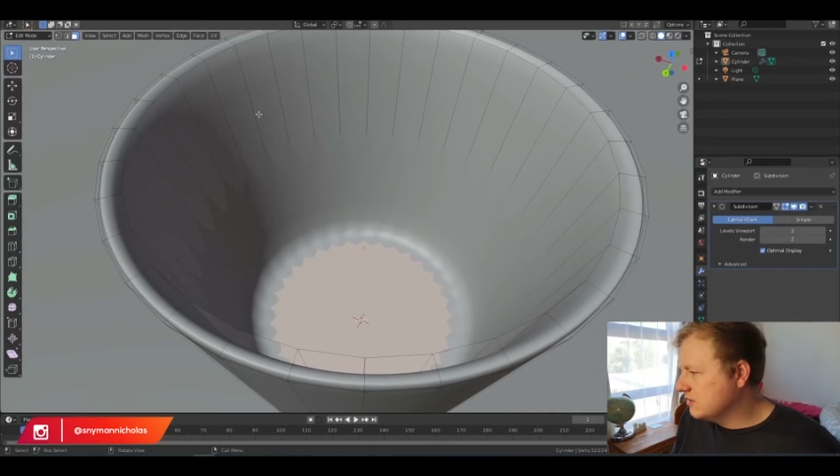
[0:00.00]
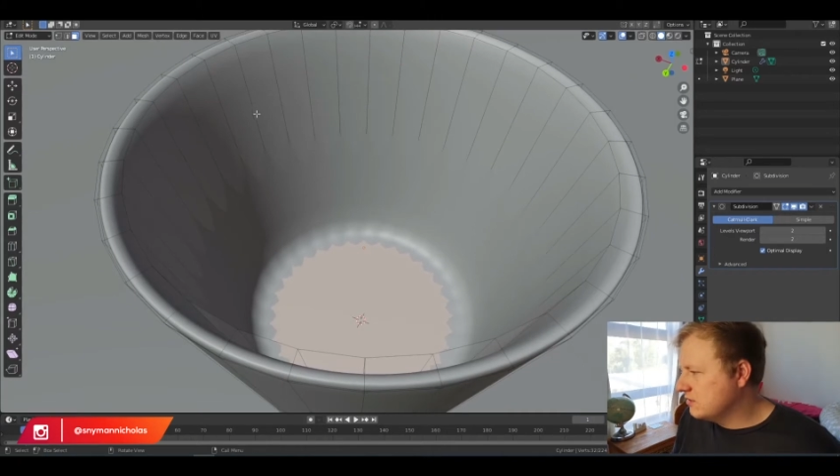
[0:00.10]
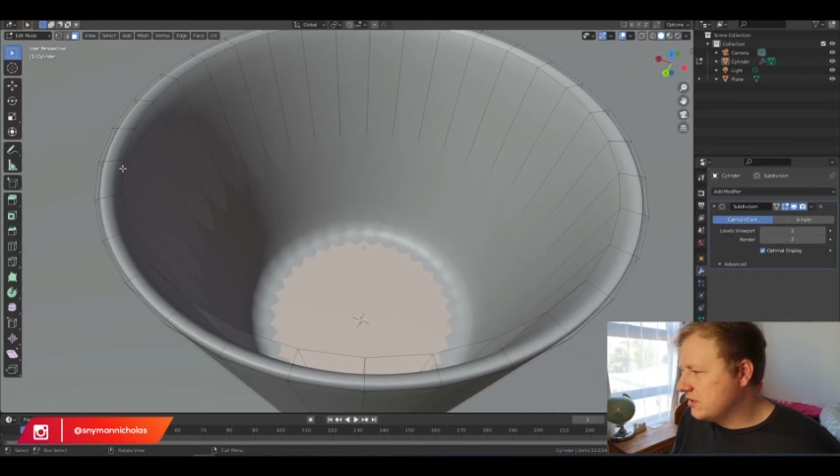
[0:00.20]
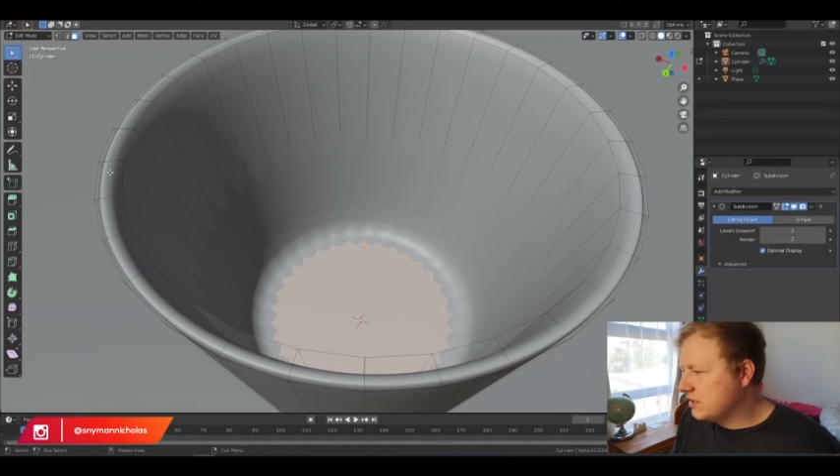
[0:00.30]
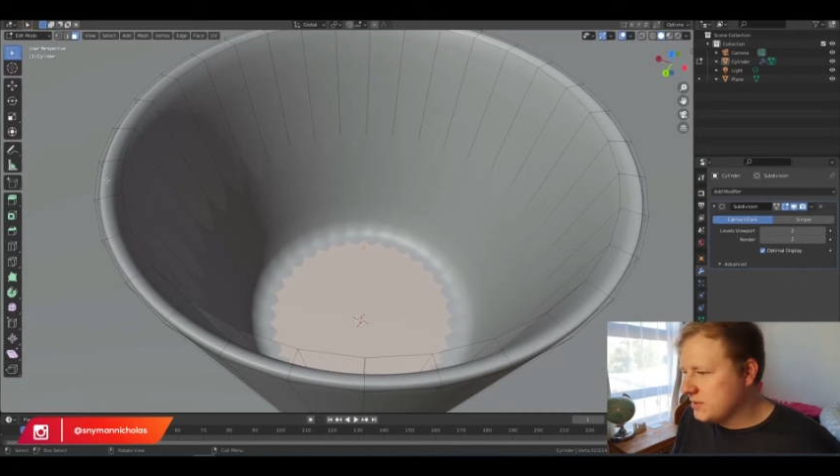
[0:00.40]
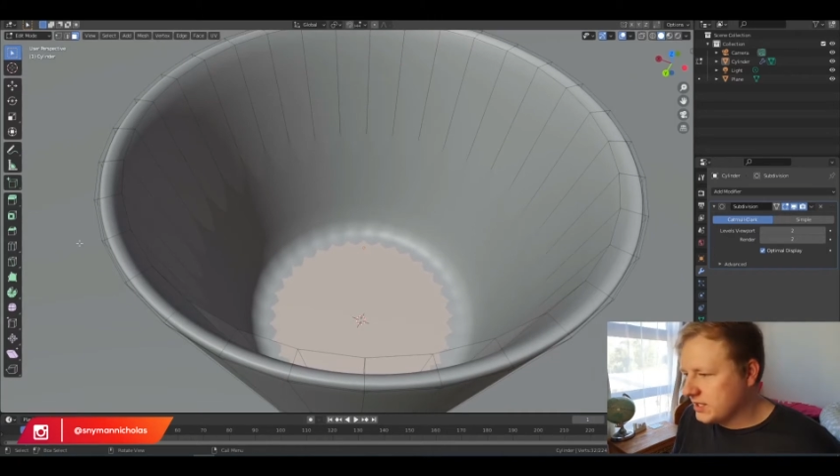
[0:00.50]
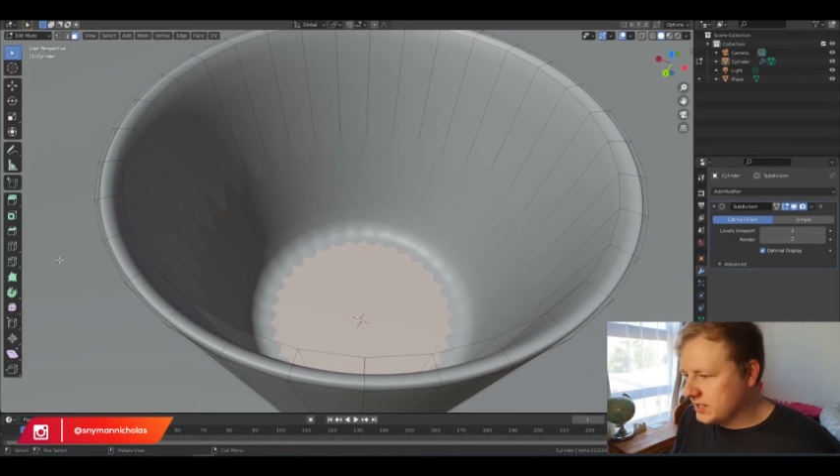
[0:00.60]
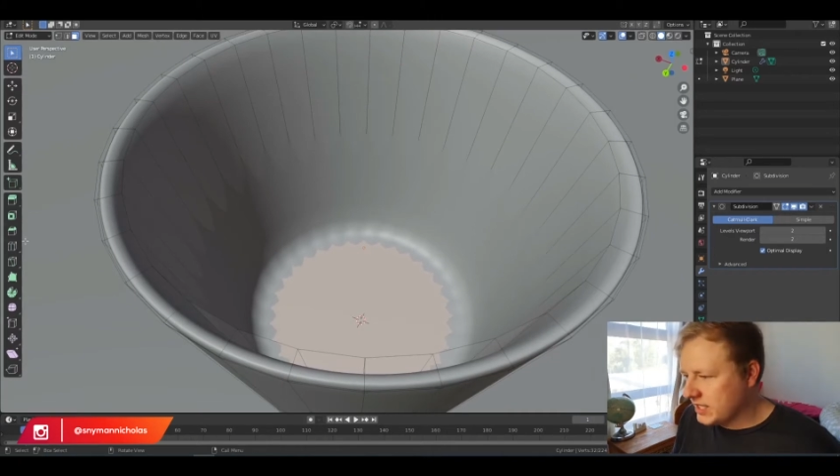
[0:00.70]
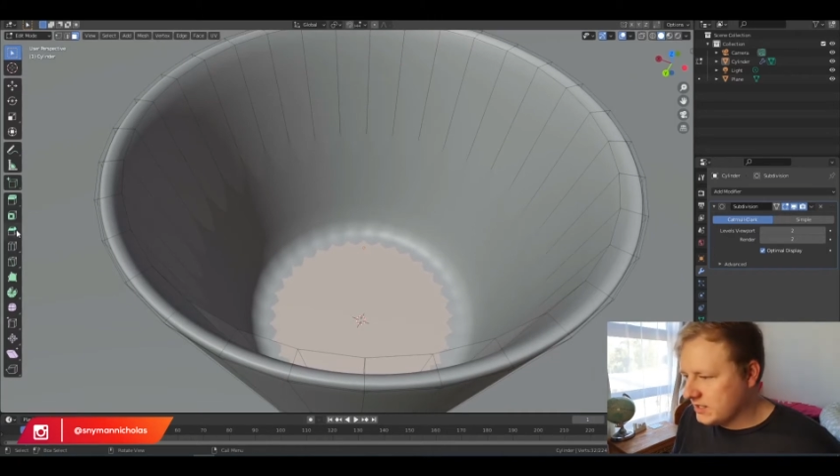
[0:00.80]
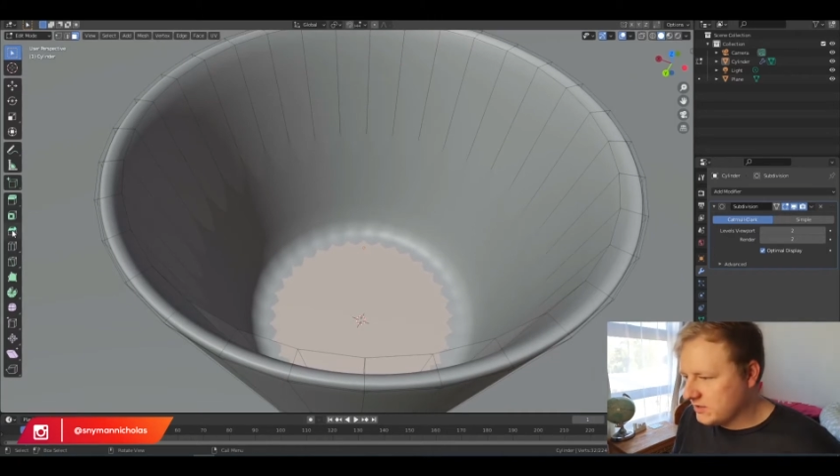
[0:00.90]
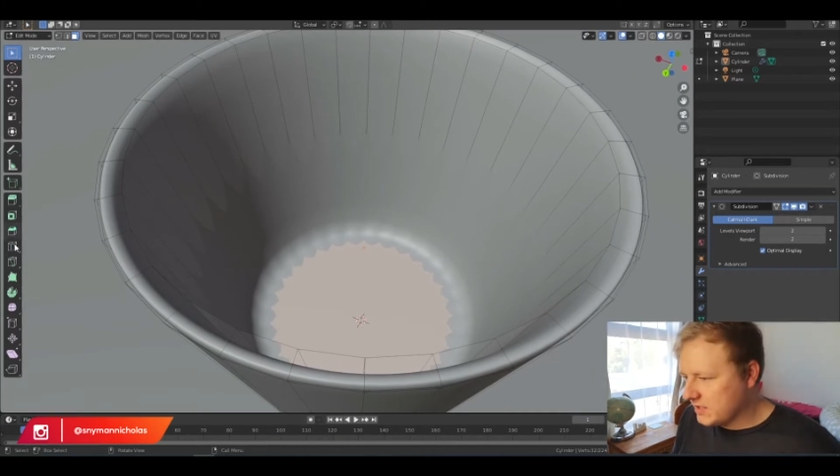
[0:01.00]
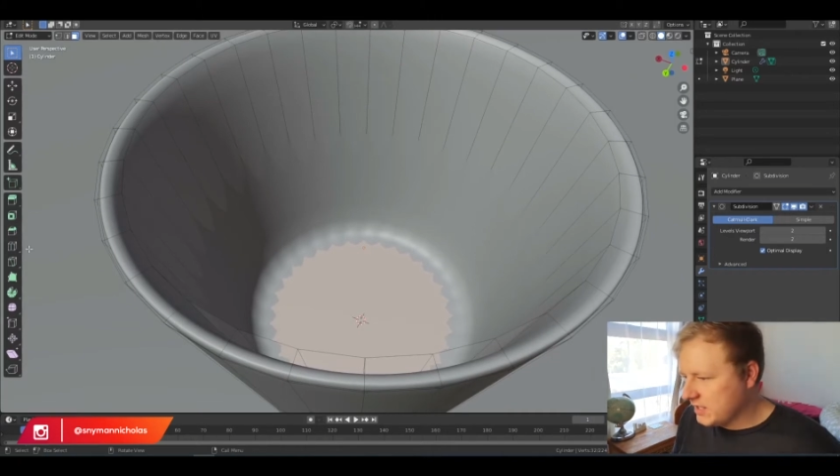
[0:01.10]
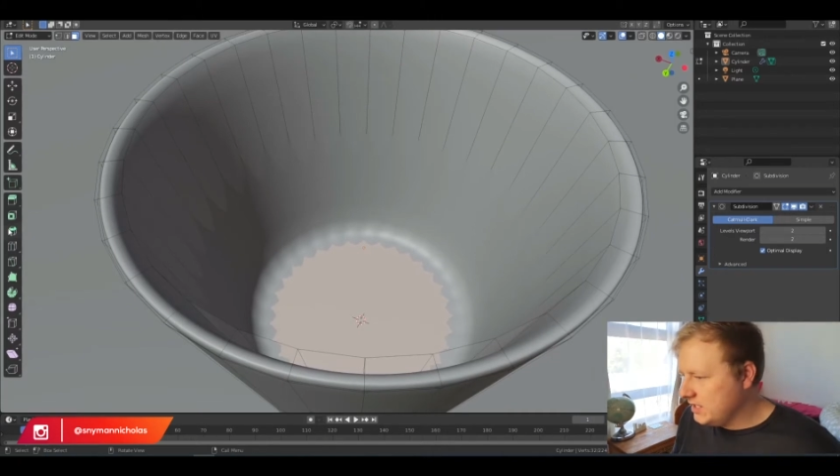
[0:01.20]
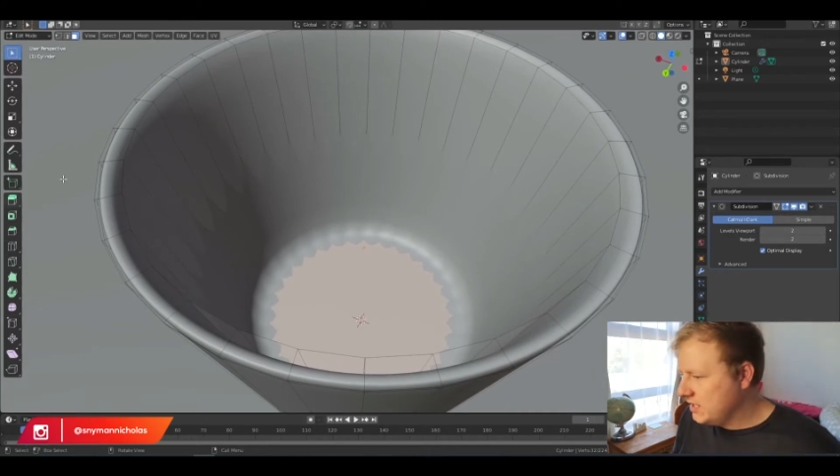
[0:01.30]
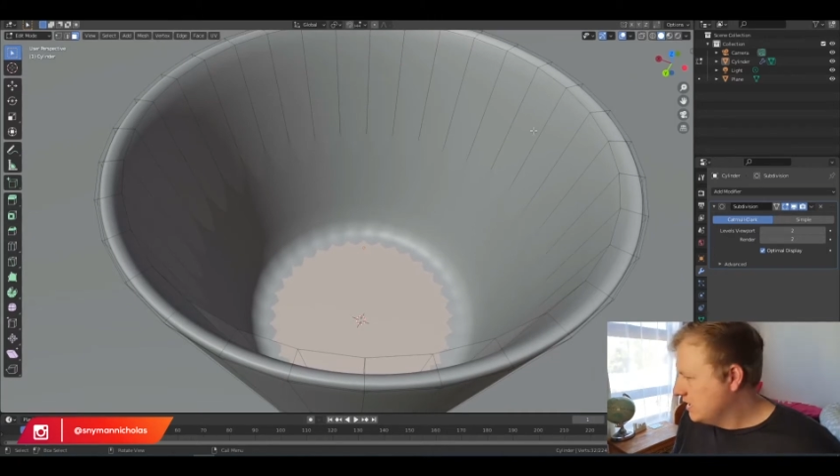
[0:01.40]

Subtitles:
worry about that, okay?